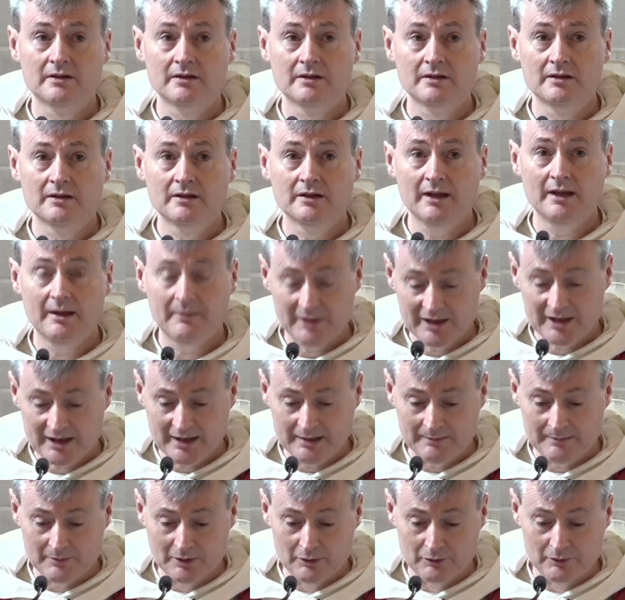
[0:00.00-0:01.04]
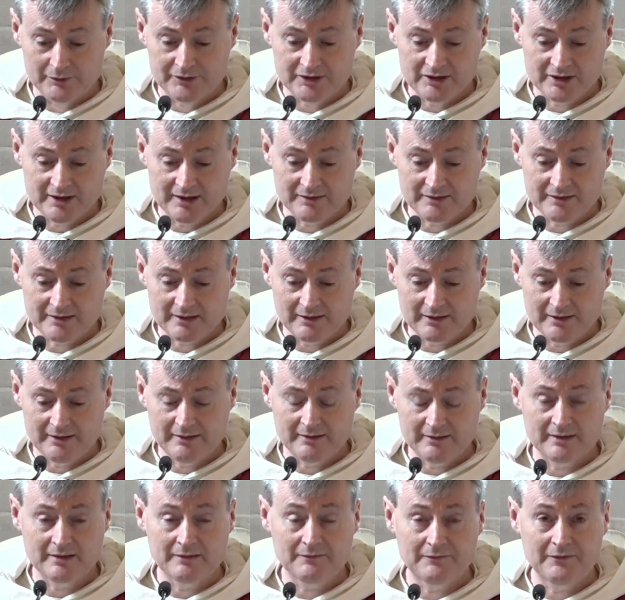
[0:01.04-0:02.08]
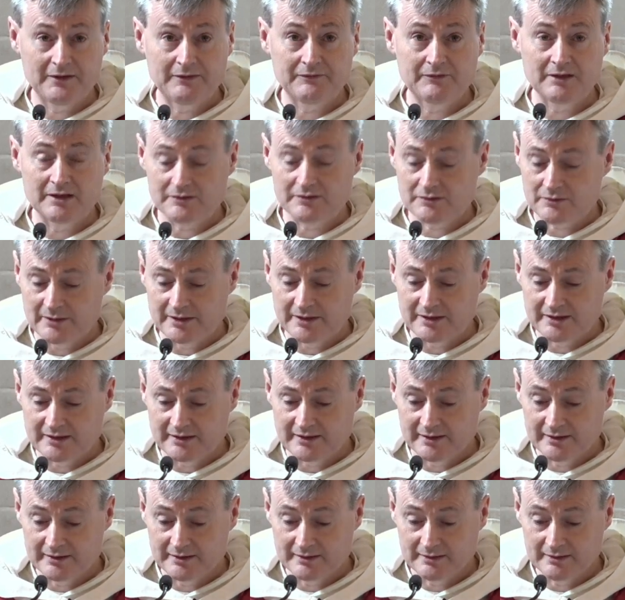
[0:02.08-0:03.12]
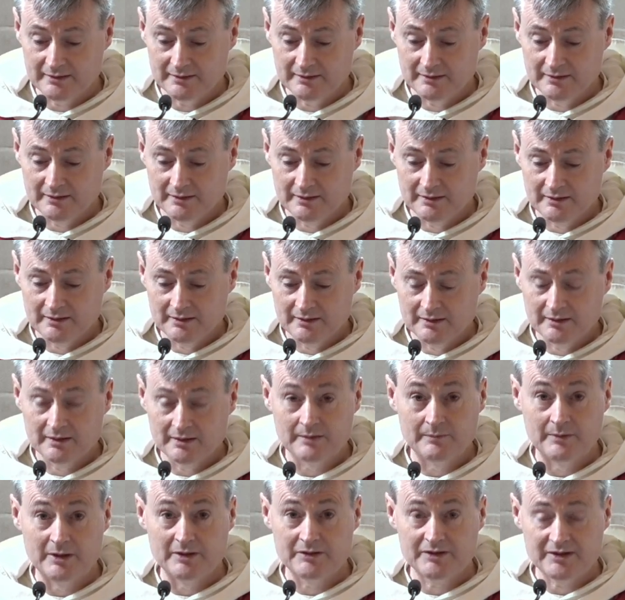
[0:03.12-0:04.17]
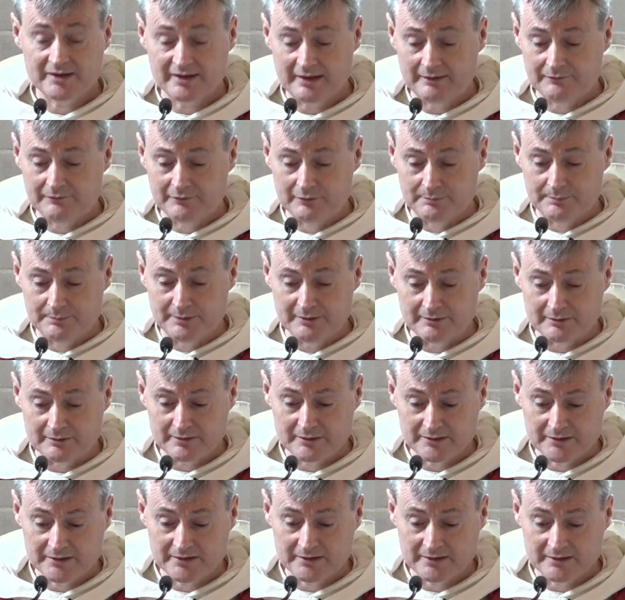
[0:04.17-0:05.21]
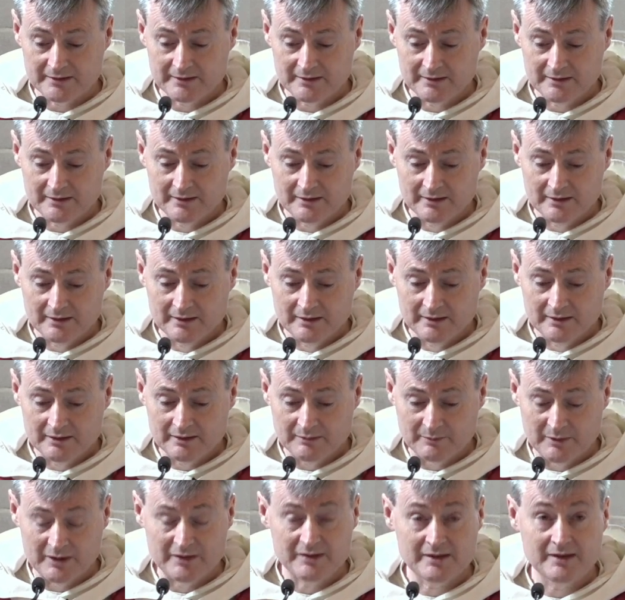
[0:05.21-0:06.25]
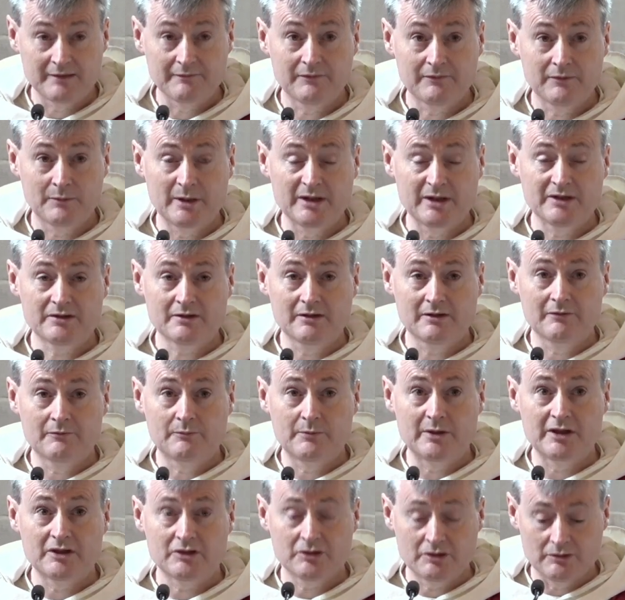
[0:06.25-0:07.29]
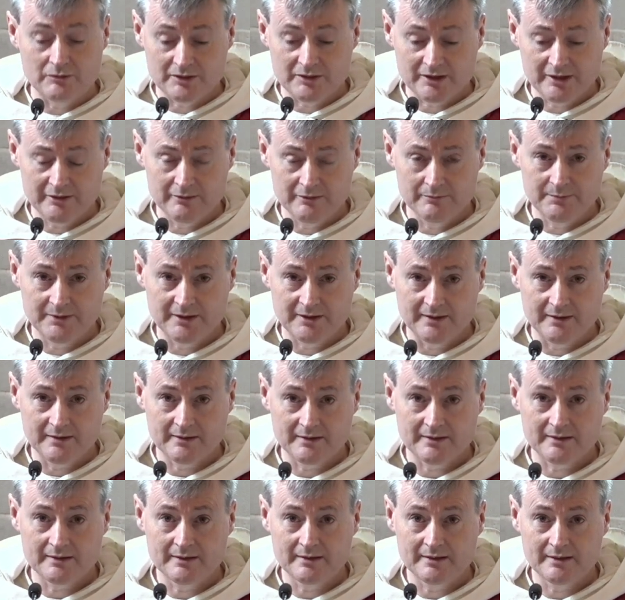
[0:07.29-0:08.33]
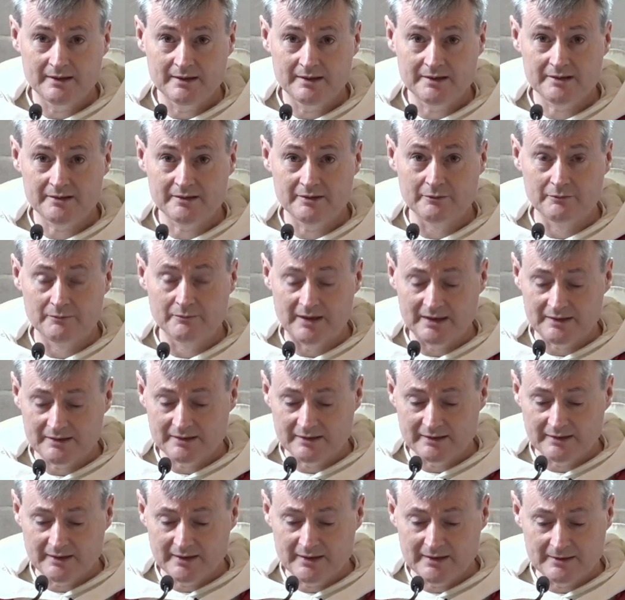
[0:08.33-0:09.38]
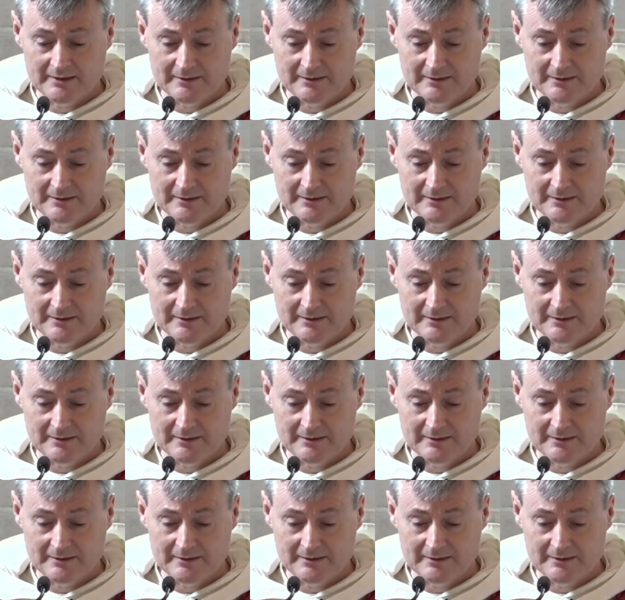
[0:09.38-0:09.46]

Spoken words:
He became Lord Chancellor in 1529 and wrote several books, the most influential of which, Utopia, is still read today.